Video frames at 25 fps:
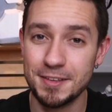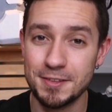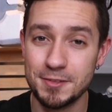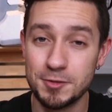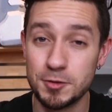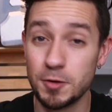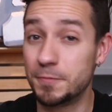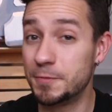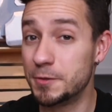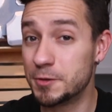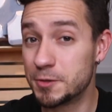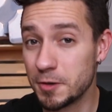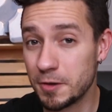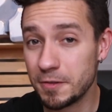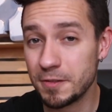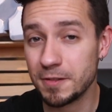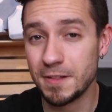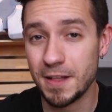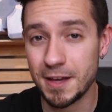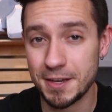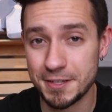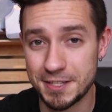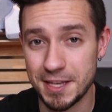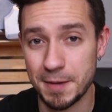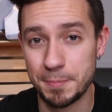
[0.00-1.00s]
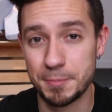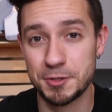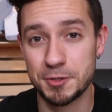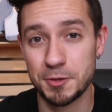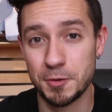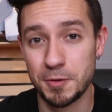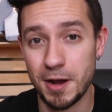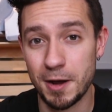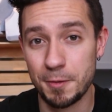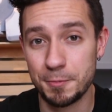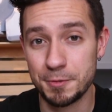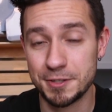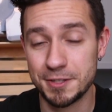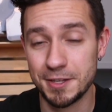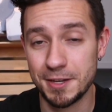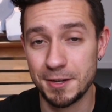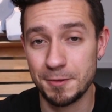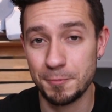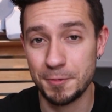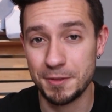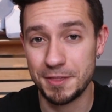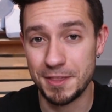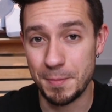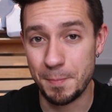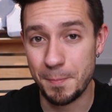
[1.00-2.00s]
So if you saw the last episode I was
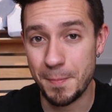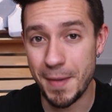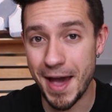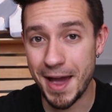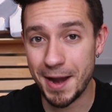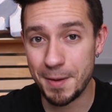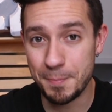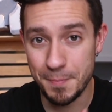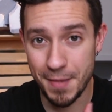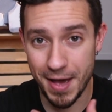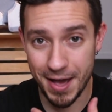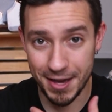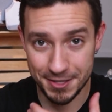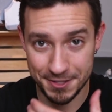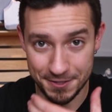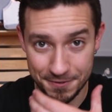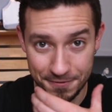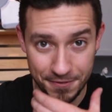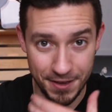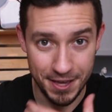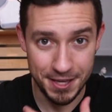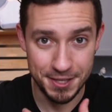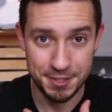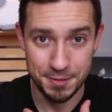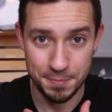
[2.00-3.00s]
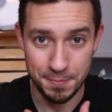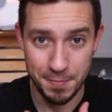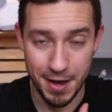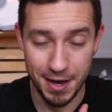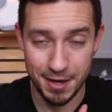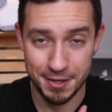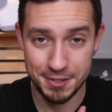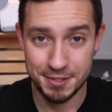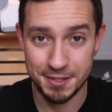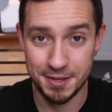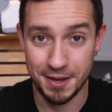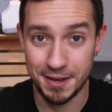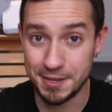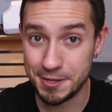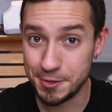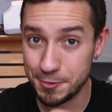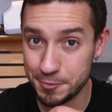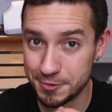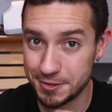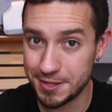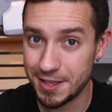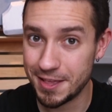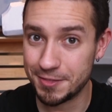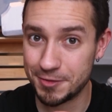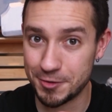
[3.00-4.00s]
in with the Mad Max face mask, I
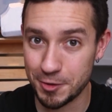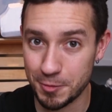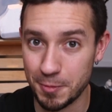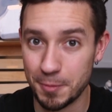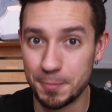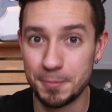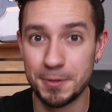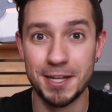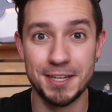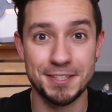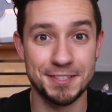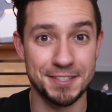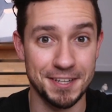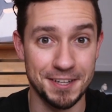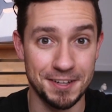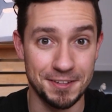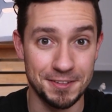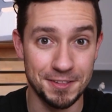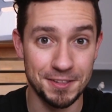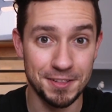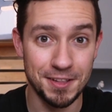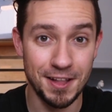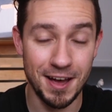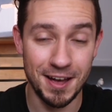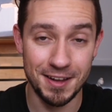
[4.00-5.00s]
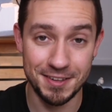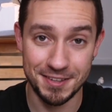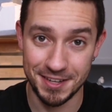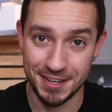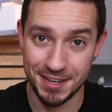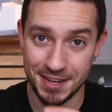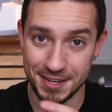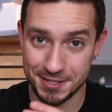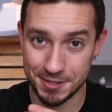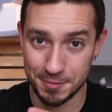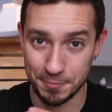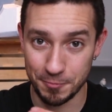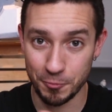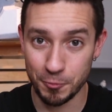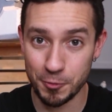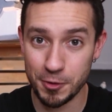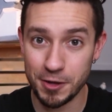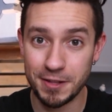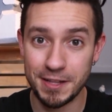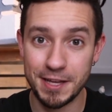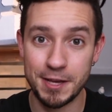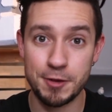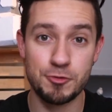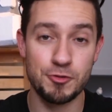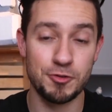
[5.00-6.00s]
used that thermoplastic a lot to get some
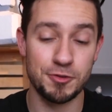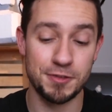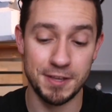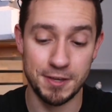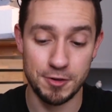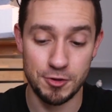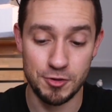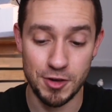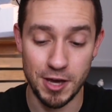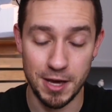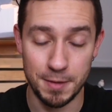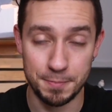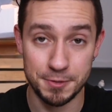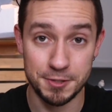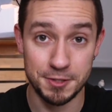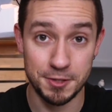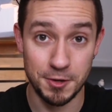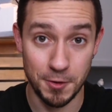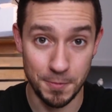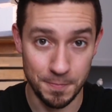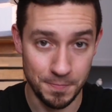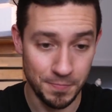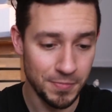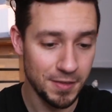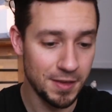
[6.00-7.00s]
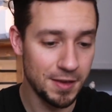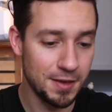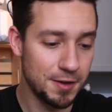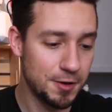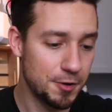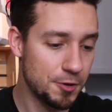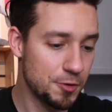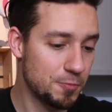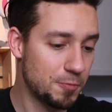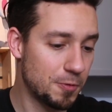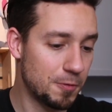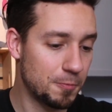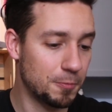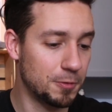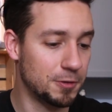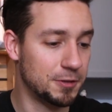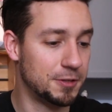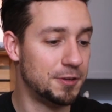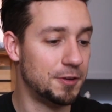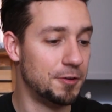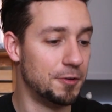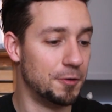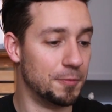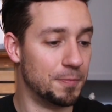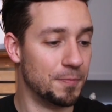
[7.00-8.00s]
really interesting shapes. So here's what we'll
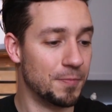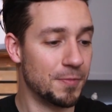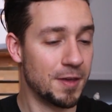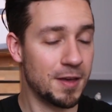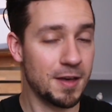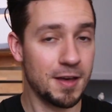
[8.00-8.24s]
do.